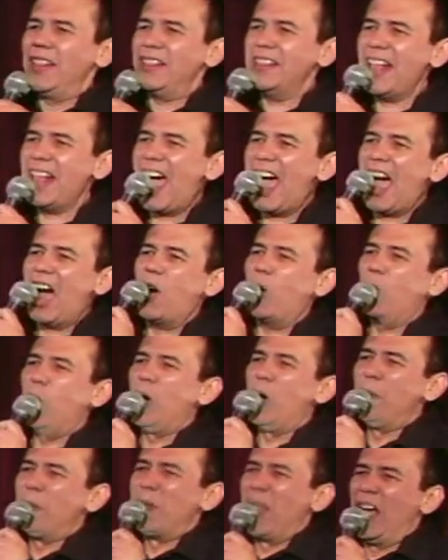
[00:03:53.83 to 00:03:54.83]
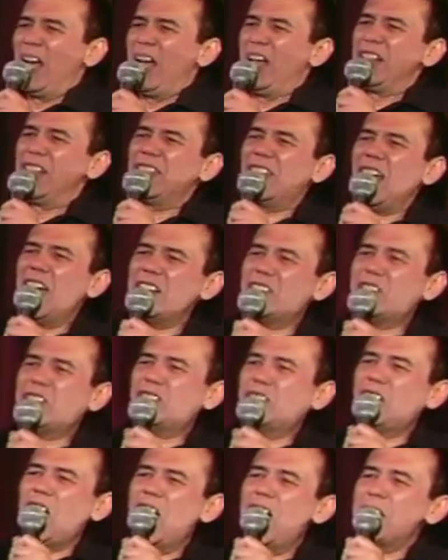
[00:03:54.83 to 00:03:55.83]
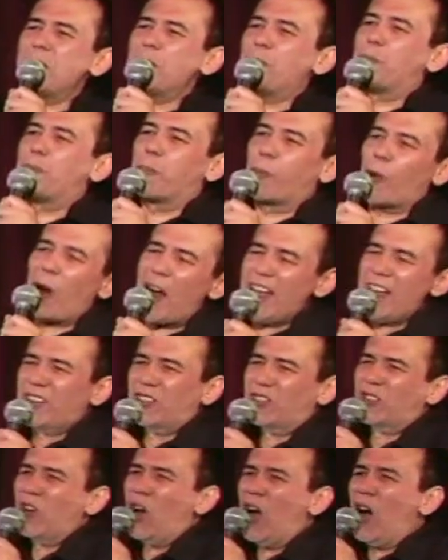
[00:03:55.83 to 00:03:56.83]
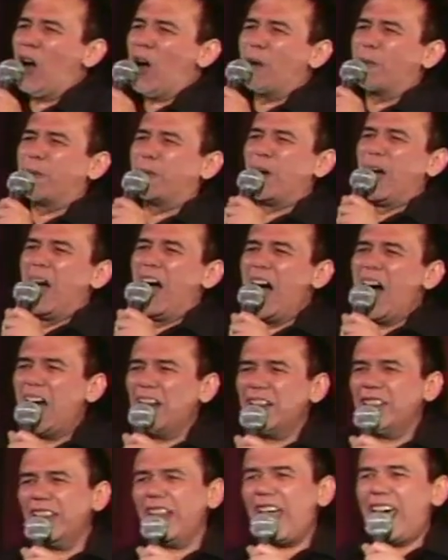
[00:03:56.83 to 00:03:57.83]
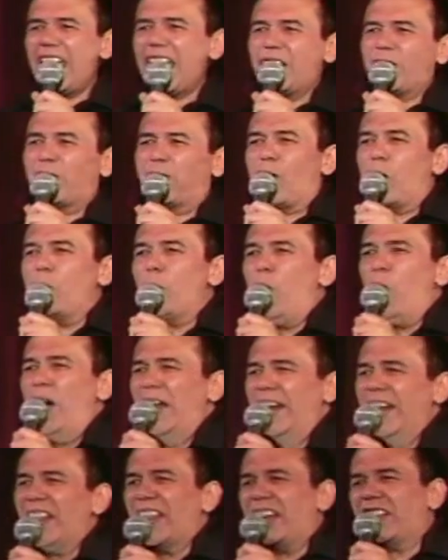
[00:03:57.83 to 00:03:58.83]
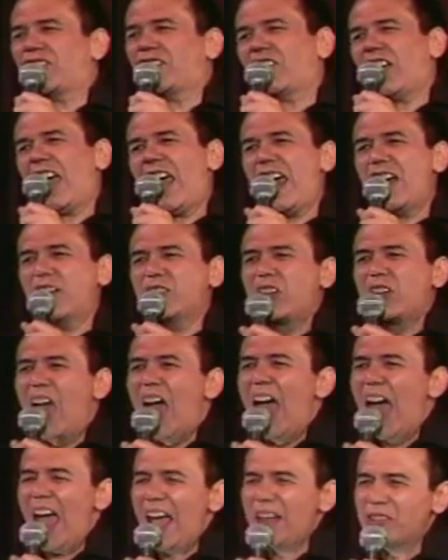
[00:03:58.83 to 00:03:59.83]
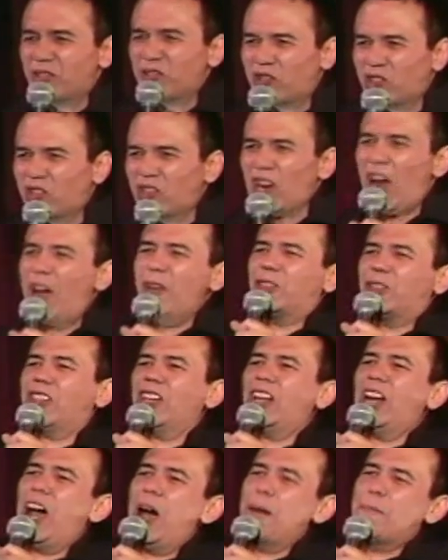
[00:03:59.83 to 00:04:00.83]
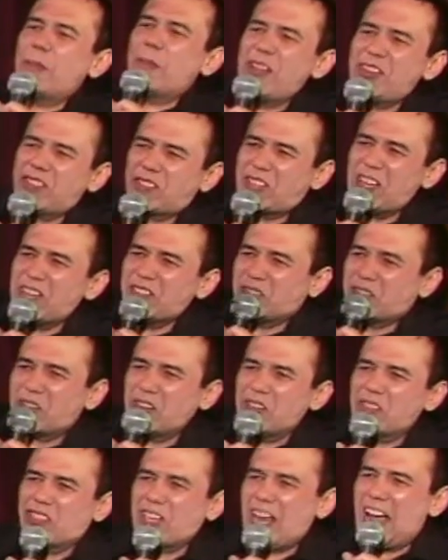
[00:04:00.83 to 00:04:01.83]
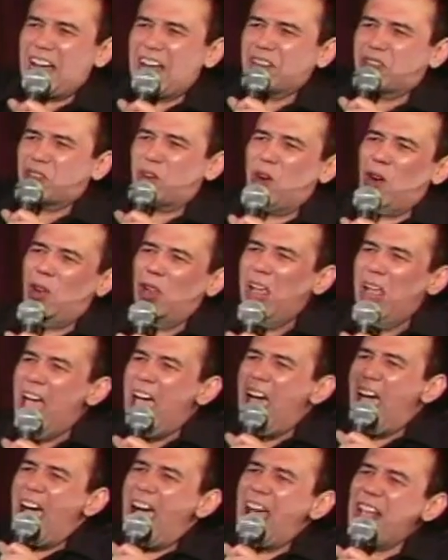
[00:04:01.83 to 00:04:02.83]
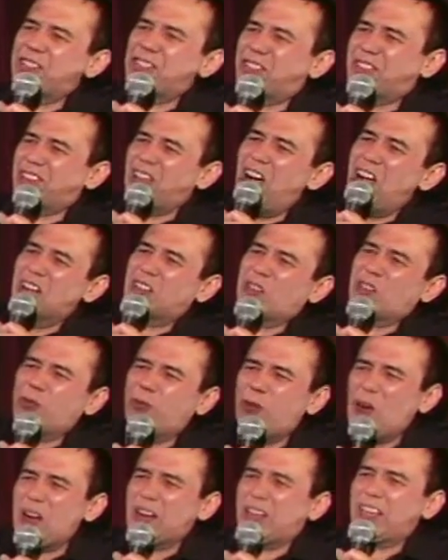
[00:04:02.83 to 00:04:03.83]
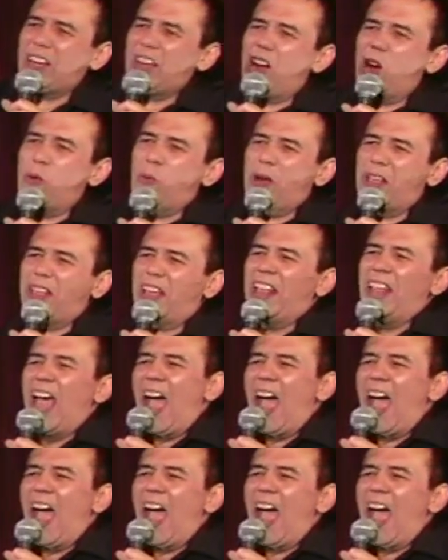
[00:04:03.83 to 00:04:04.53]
Now, the son breaks off a leg from one of the chairs and shoves it up his sister's asshole and starts fucking her with it